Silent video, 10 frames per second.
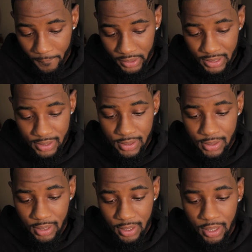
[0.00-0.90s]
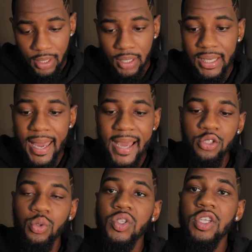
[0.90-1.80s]
But this, the
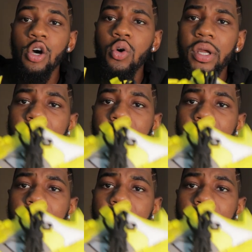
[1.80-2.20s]
actual sole